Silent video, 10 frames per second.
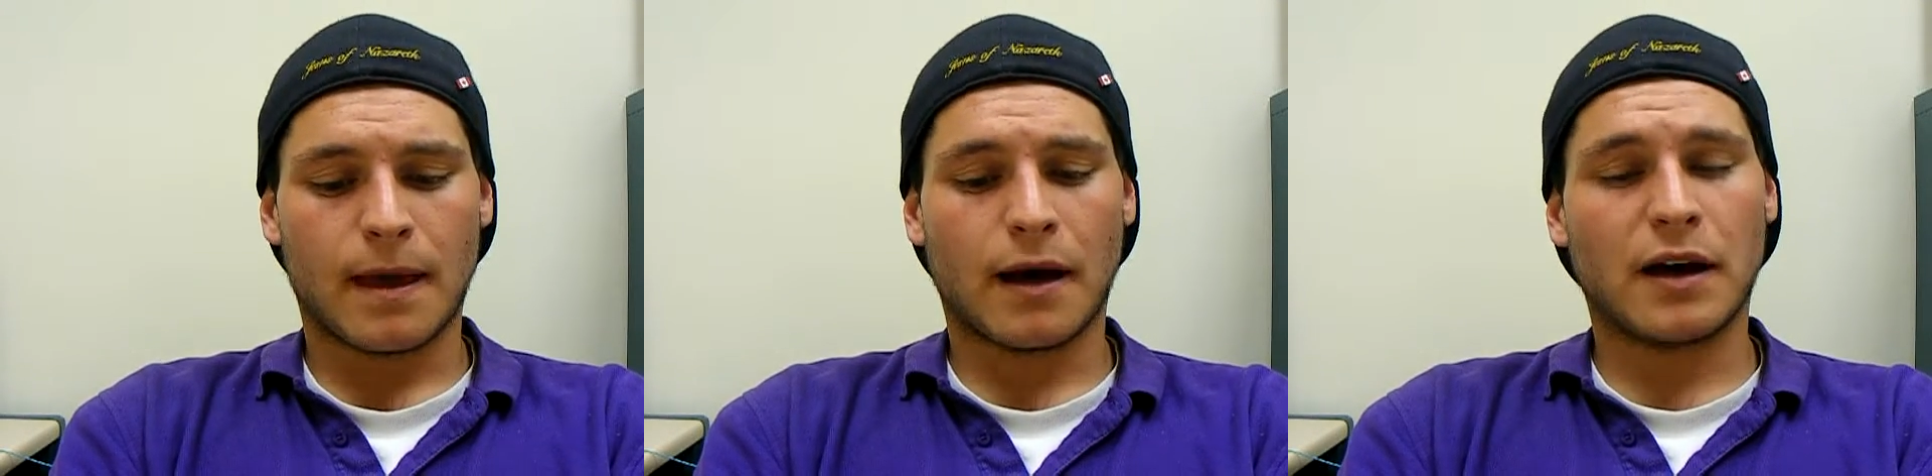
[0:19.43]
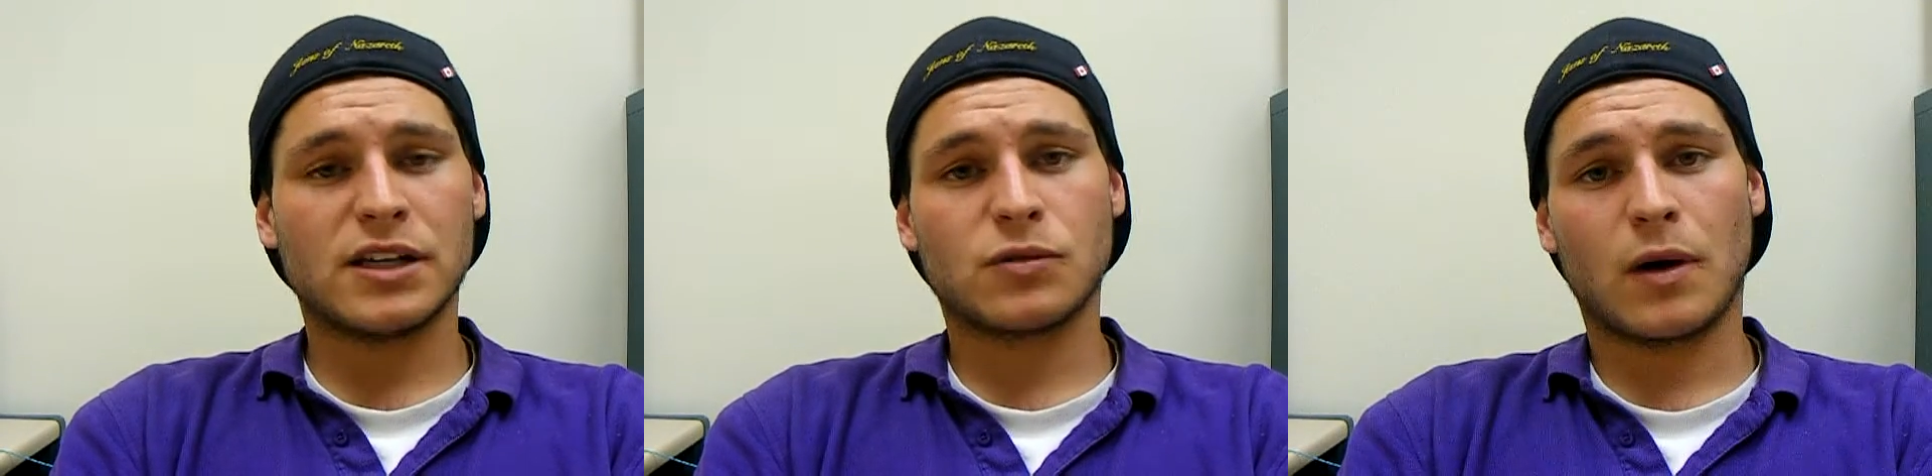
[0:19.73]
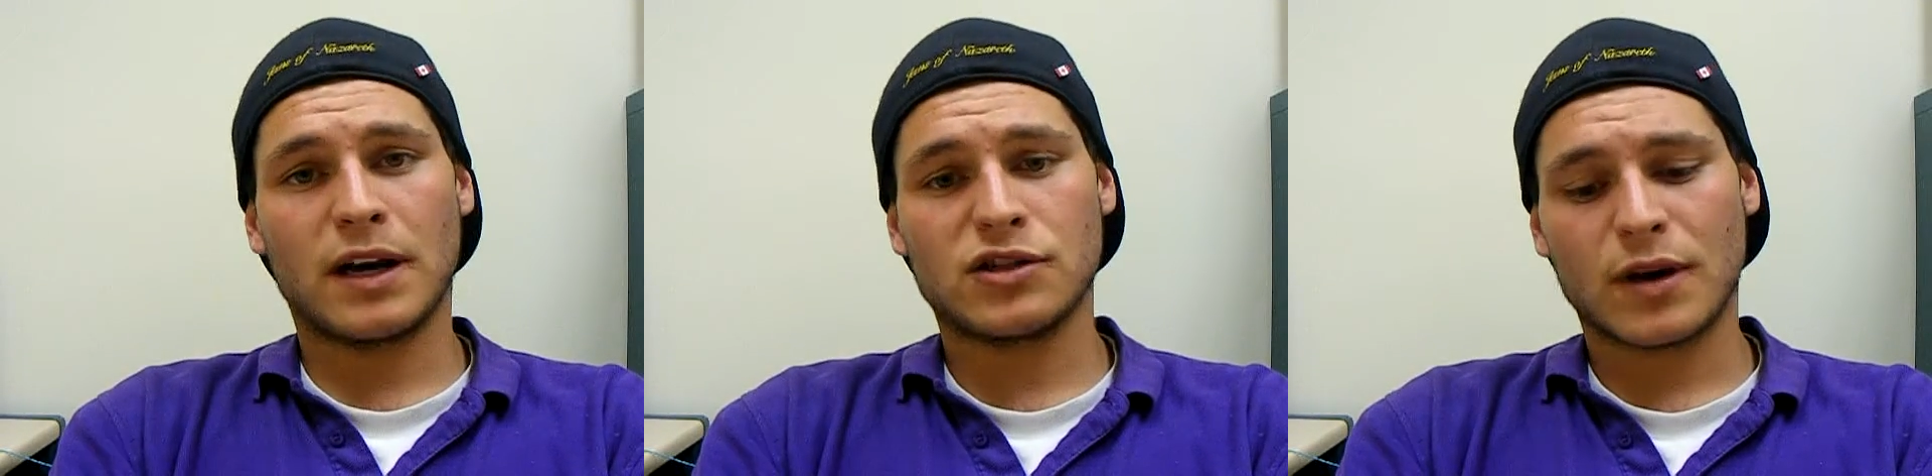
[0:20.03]
Now I
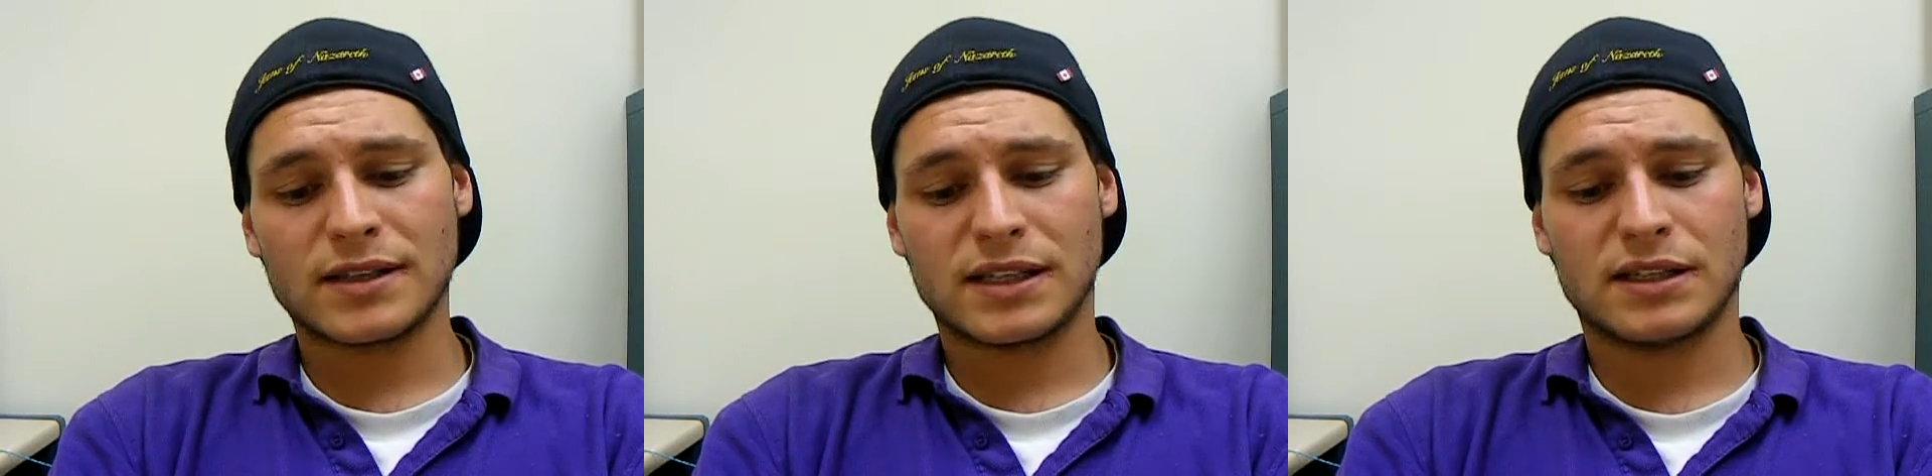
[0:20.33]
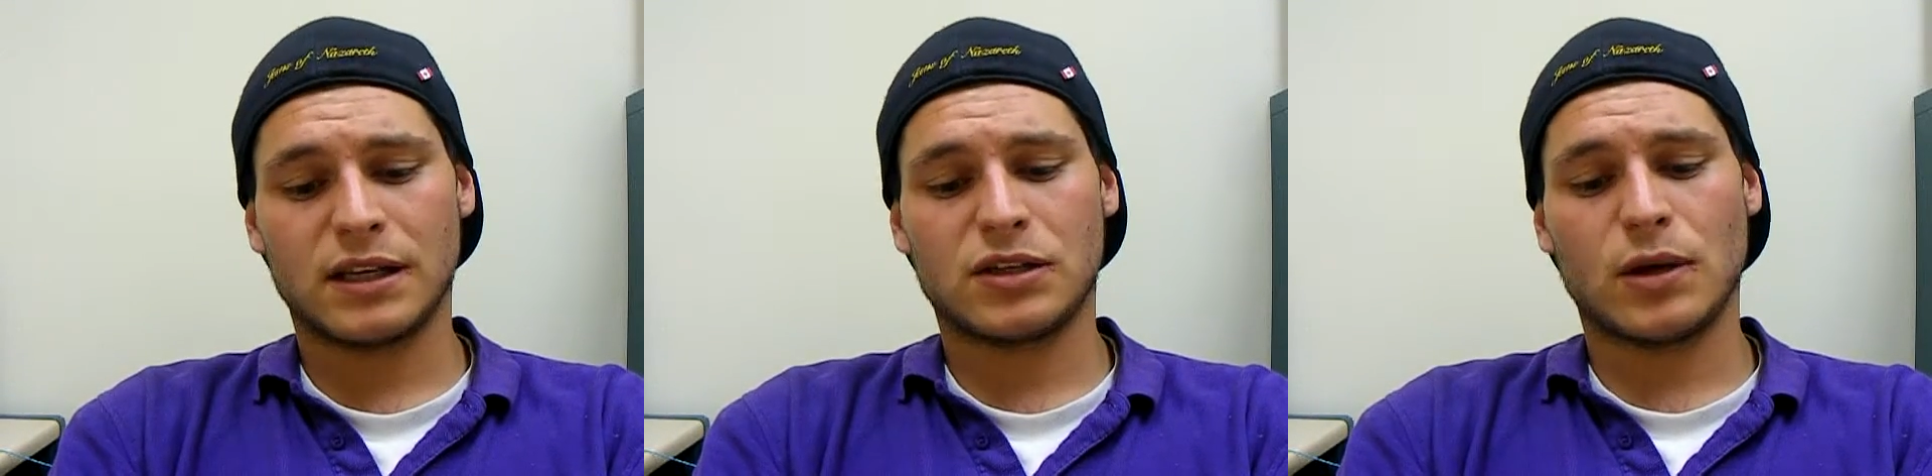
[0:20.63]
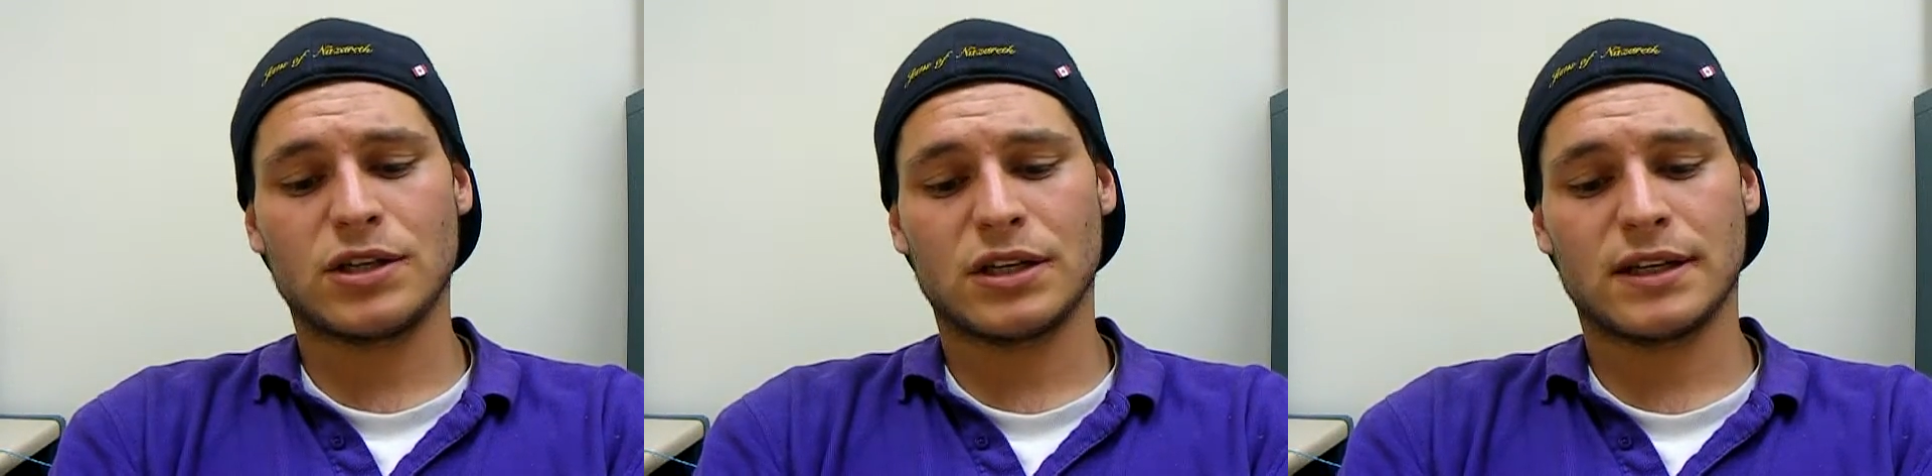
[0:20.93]
just want to address the
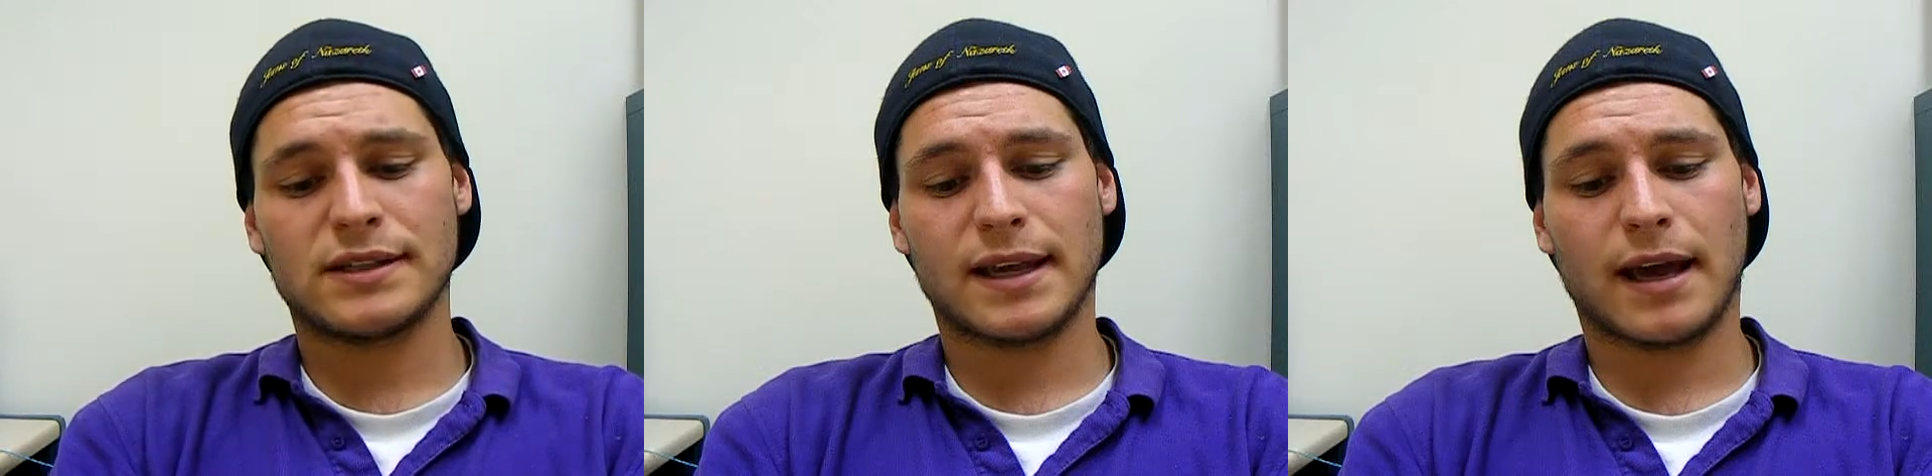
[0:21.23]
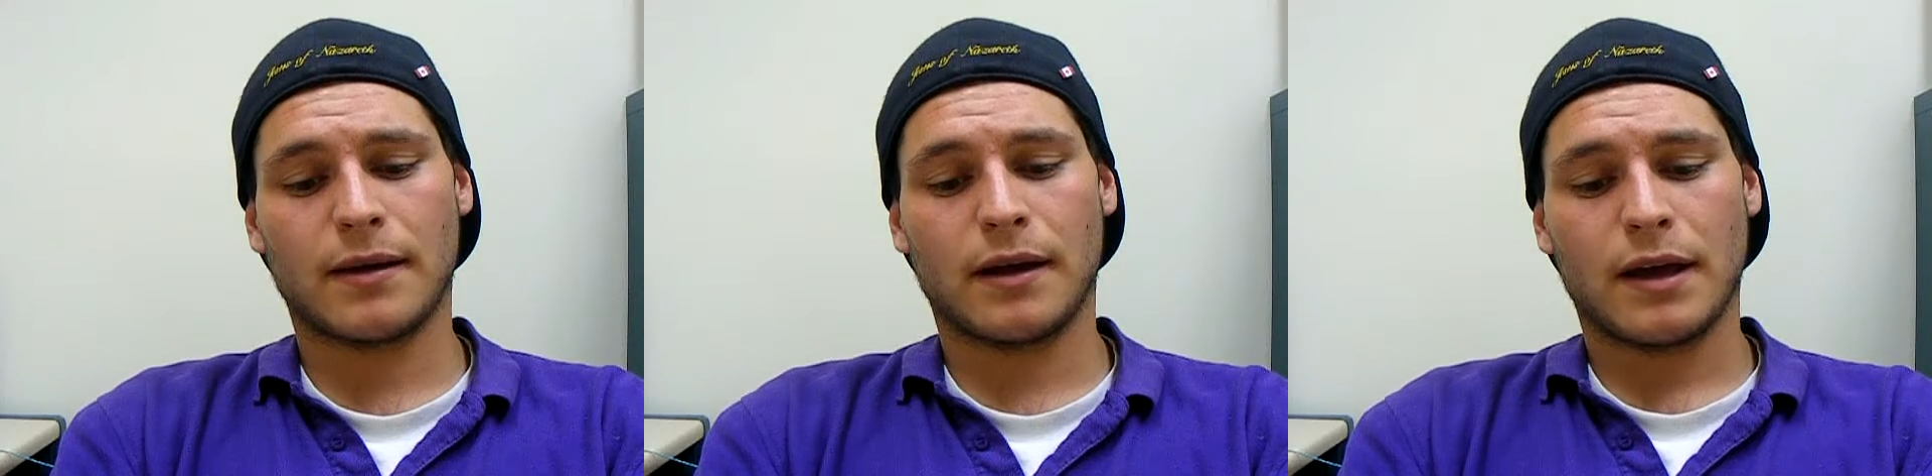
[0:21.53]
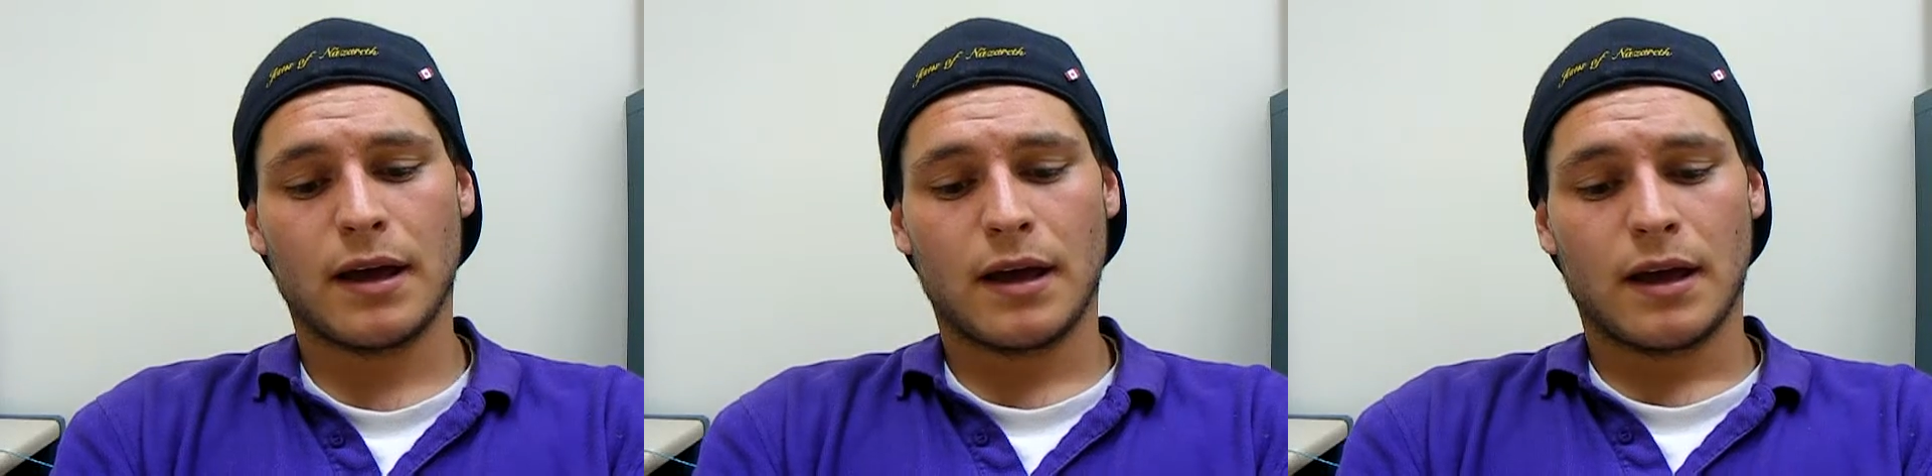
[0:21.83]
situation and say I,
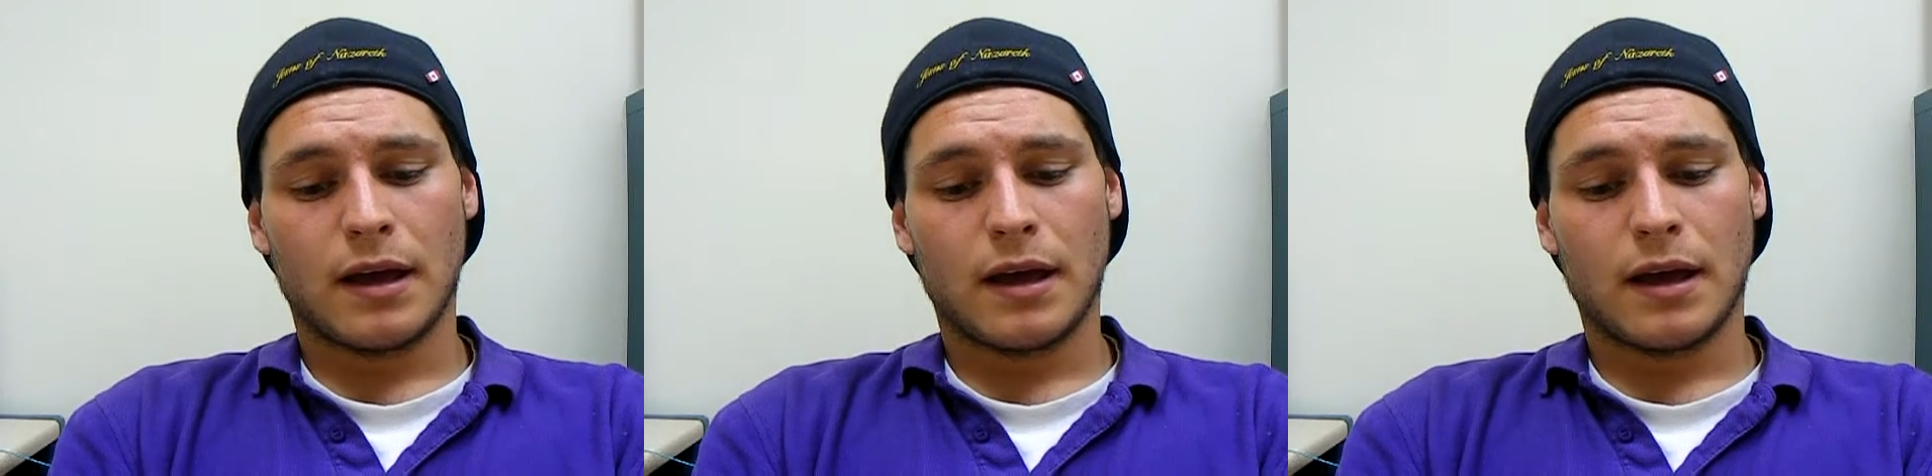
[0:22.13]
uh,